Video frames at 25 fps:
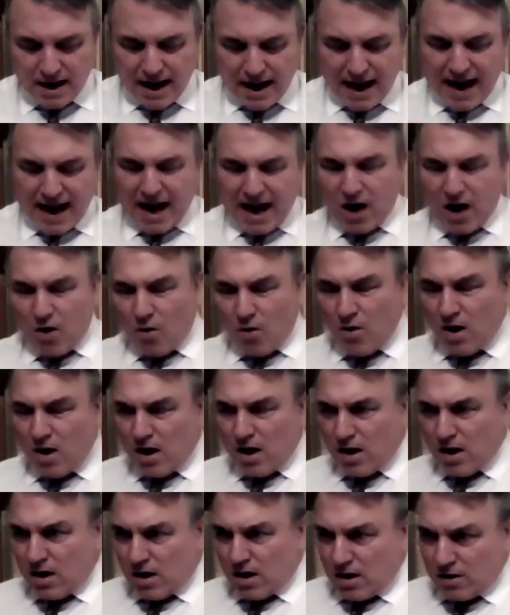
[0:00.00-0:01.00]
How
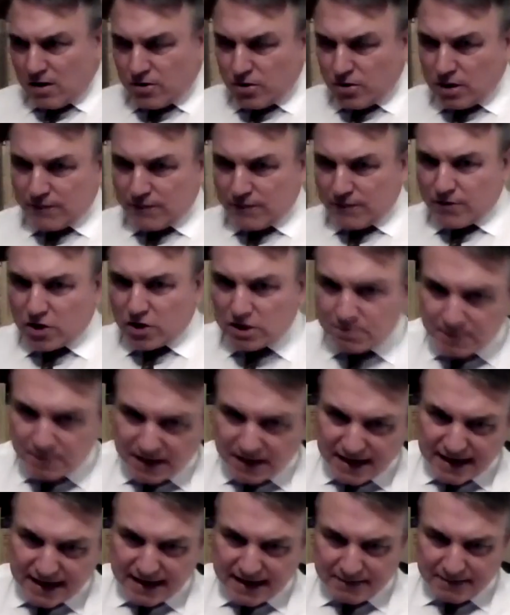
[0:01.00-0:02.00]
the universe
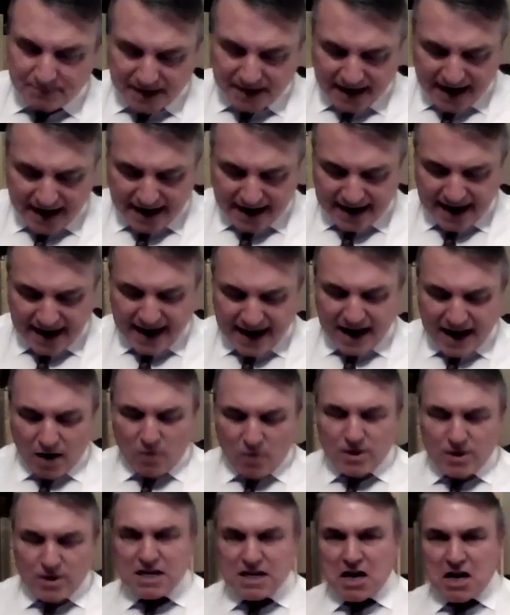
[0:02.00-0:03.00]
begin, began.
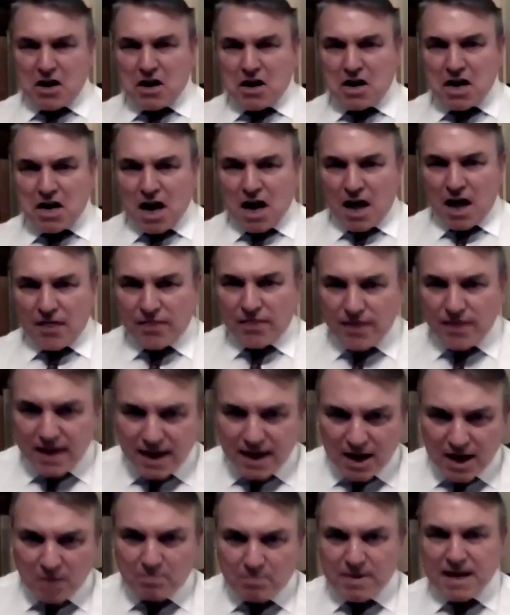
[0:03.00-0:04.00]
How did
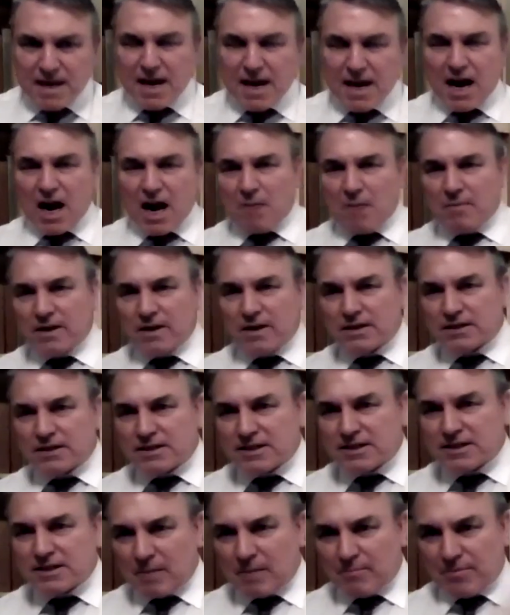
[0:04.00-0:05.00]
nothing become
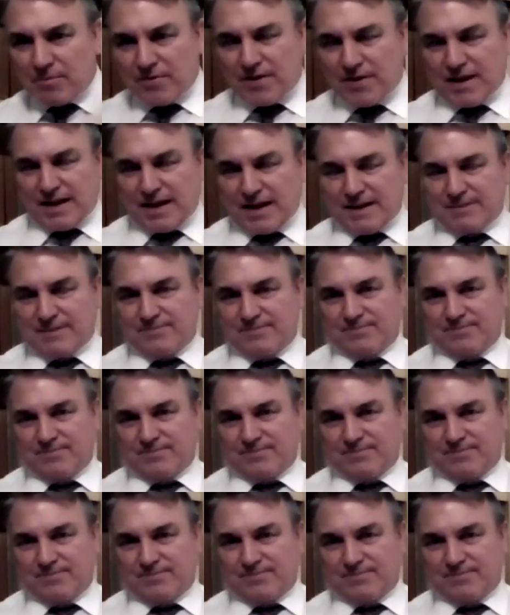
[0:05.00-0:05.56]
something?